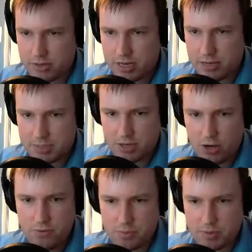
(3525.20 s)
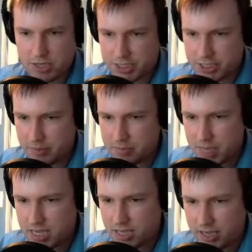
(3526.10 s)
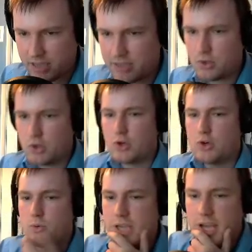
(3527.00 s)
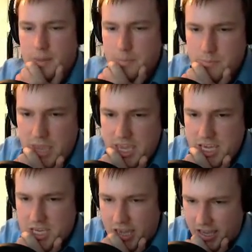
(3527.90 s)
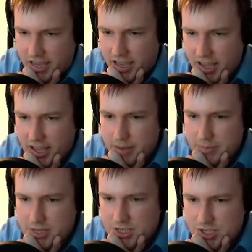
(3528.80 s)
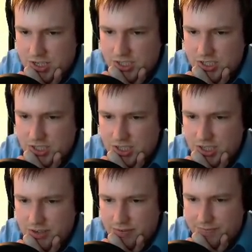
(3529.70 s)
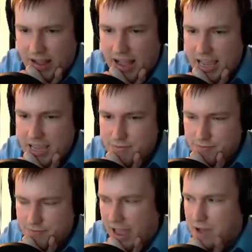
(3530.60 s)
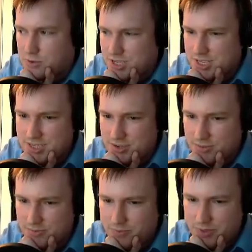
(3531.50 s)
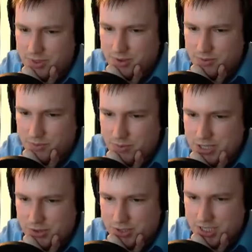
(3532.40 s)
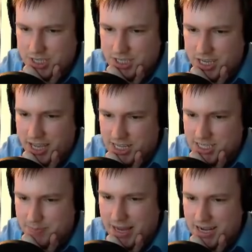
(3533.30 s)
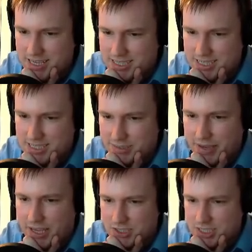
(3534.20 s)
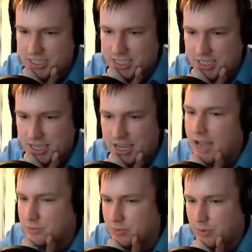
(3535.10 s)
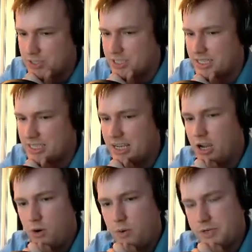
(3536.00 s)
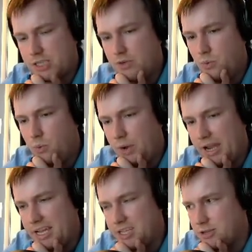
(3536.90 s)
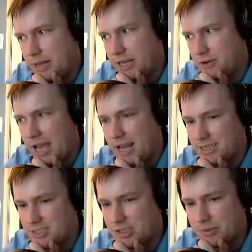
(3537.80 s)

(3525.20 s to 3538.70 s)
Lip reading: much overproduction are we making here? We are making 65,000 resources a turn, spending 60,000. So that's actually as we want it. We're producing way too many organics, though.